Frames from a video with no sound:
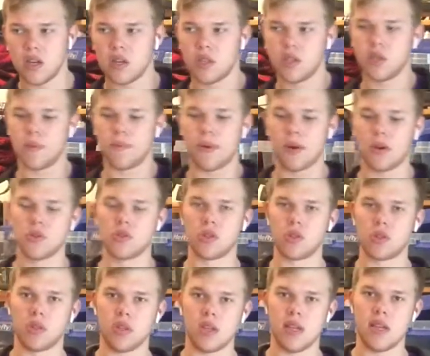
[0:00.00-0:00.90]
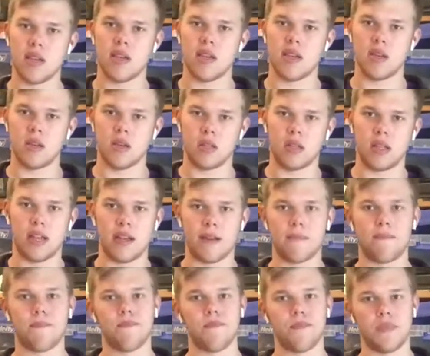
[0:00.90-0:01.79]
supposedly like
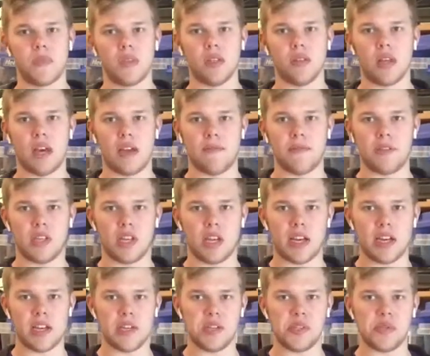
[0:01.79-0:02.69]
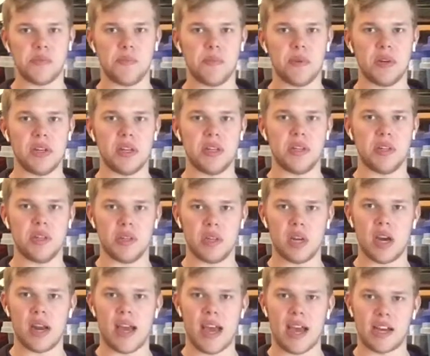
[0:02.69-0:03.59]
life size, but
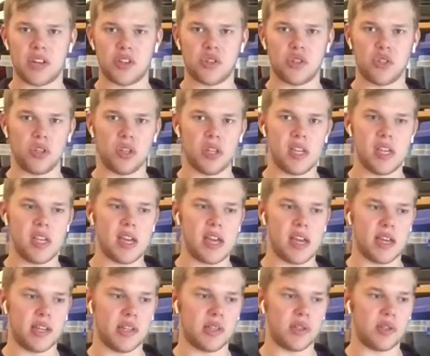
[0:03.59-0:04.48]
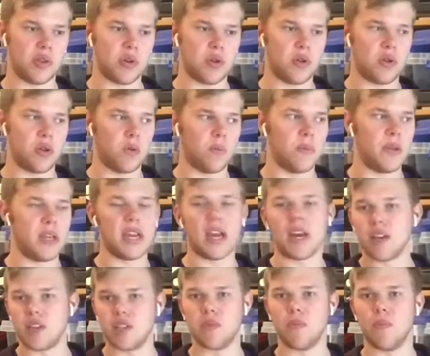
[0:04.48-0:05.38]
not actually, and so it'll be
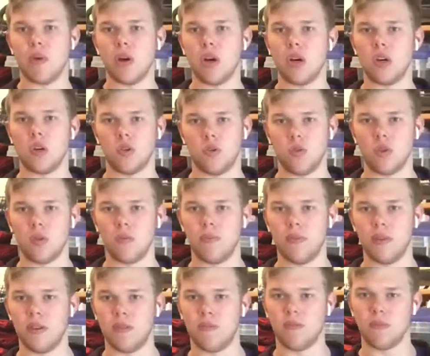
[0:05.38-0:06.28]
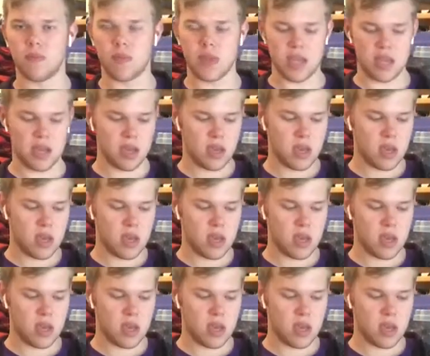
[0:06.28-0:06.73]
kind of small or big for me.